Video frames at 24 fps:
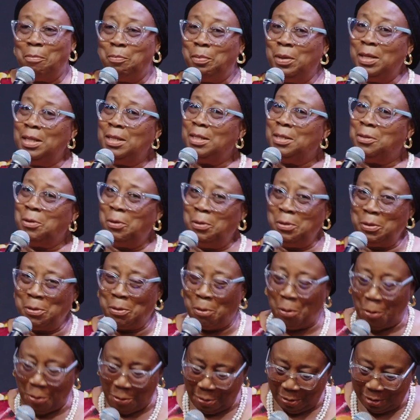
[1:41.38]
Please
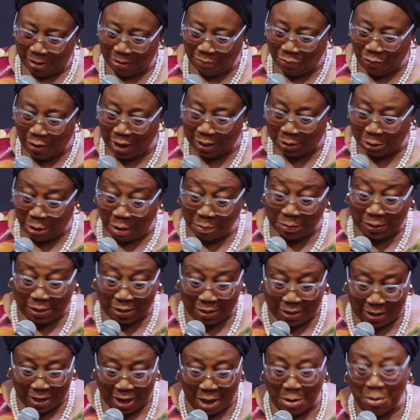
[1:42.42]
don't go. In fact, up
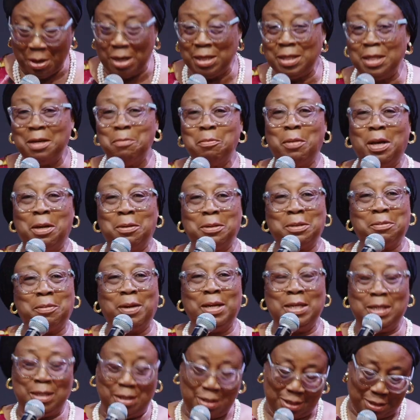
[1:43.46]
till now, I think my
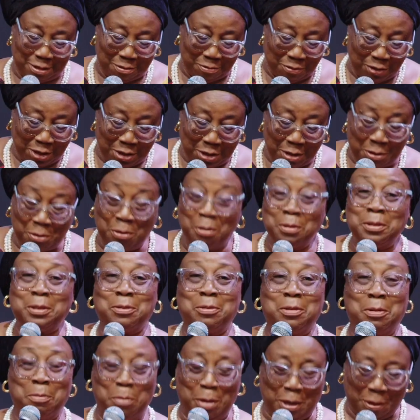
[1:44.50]
husband is still very
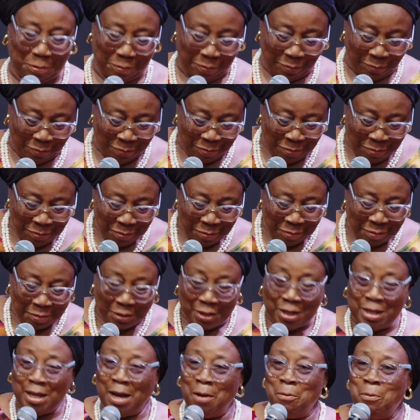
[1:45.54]
cross with me.
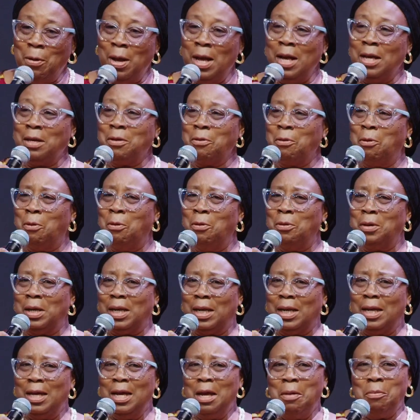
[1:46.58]
That why are you
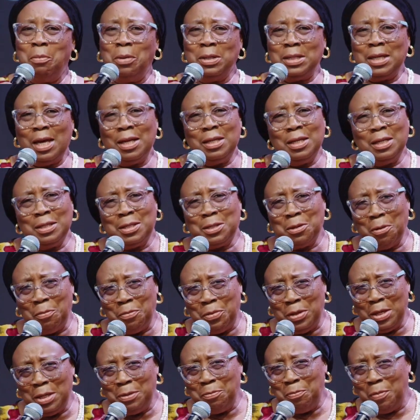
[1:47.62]
going? But I think
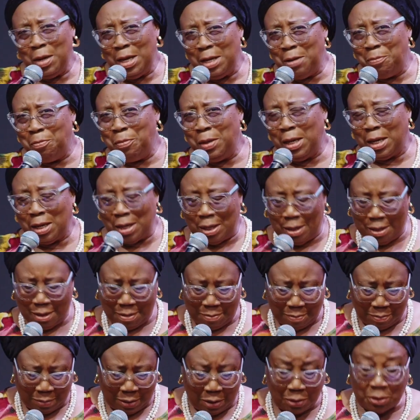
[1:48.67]
something made me
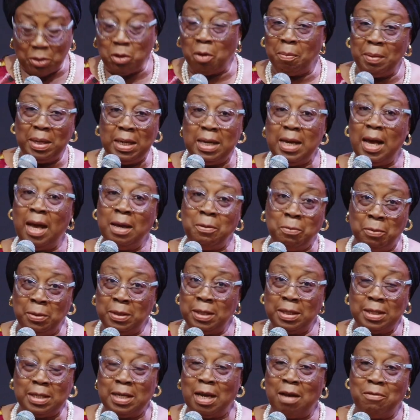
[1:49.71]
come, because normally I
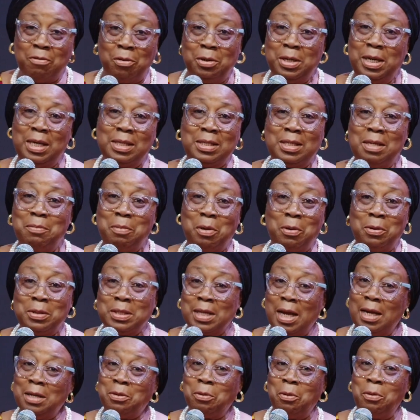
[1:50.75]
wouldn't have, honestly,
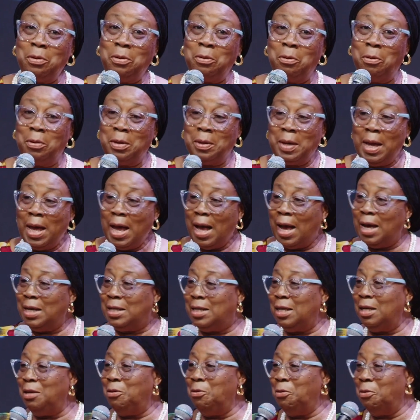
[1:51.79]
because I didn't
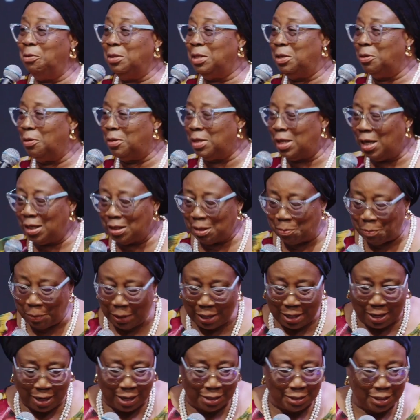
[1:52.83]
know the other
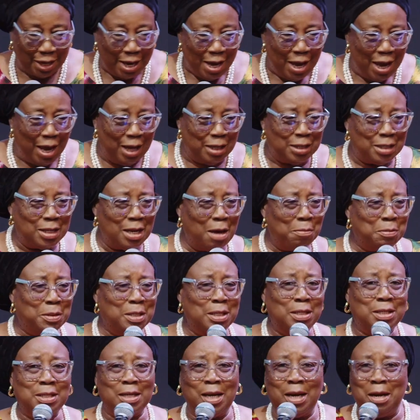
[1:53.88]
speakers except
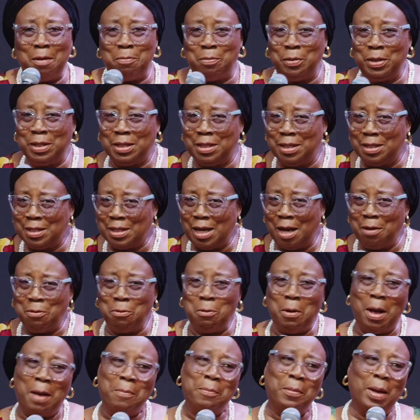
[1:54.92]
the celebrities. And
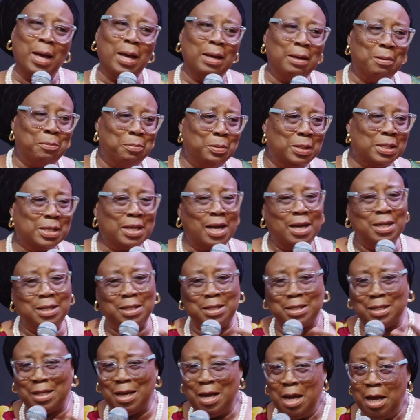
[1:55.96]
who am I
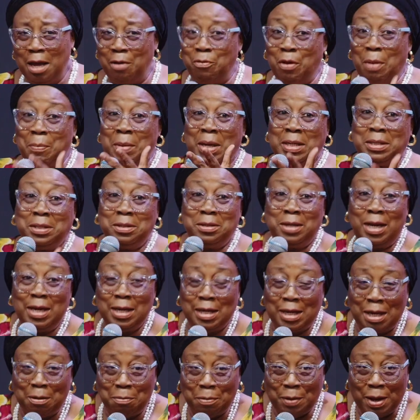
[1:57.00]
besides this? Even my
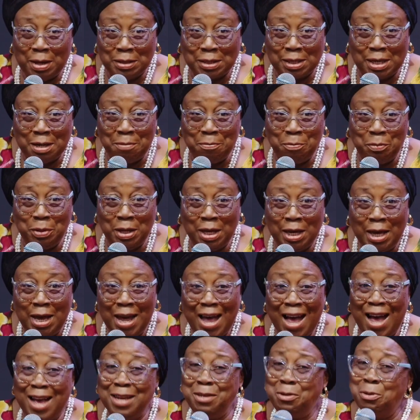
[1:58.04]
children keep asking me,
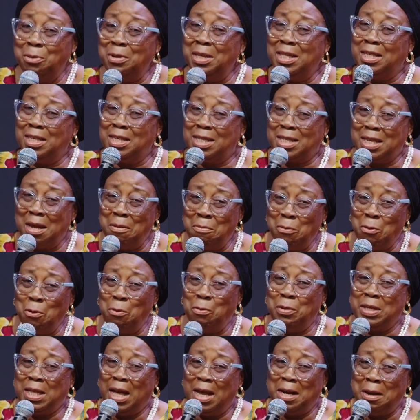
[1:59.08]
are you in the same
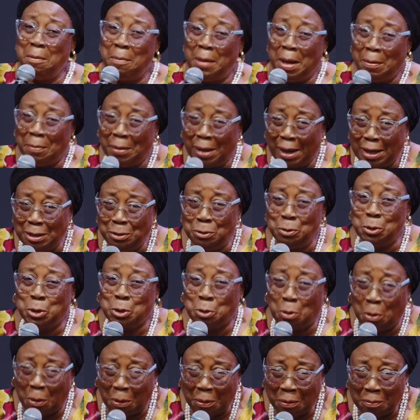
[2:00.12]
room with Alibaba? Are you
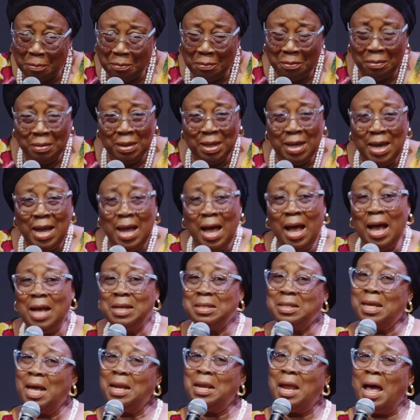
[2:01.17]
sure?
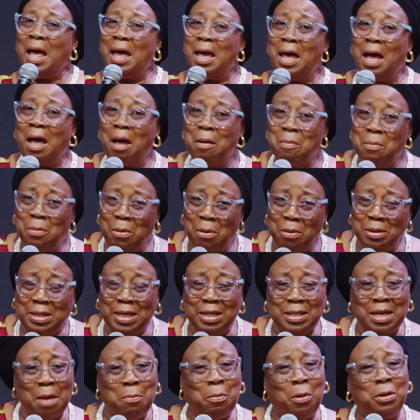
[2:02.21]
I said, I am.
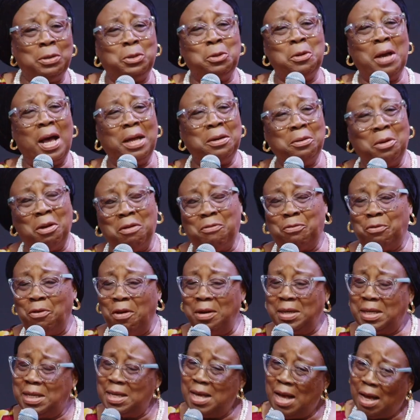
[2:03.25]
They said, but you are not
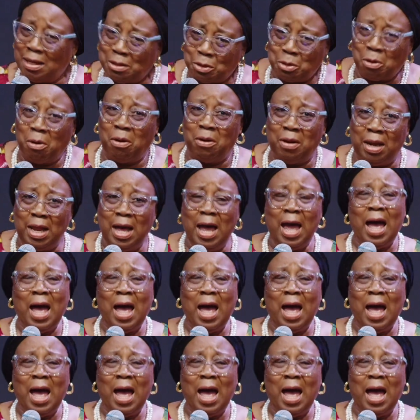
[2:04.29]
funky at all.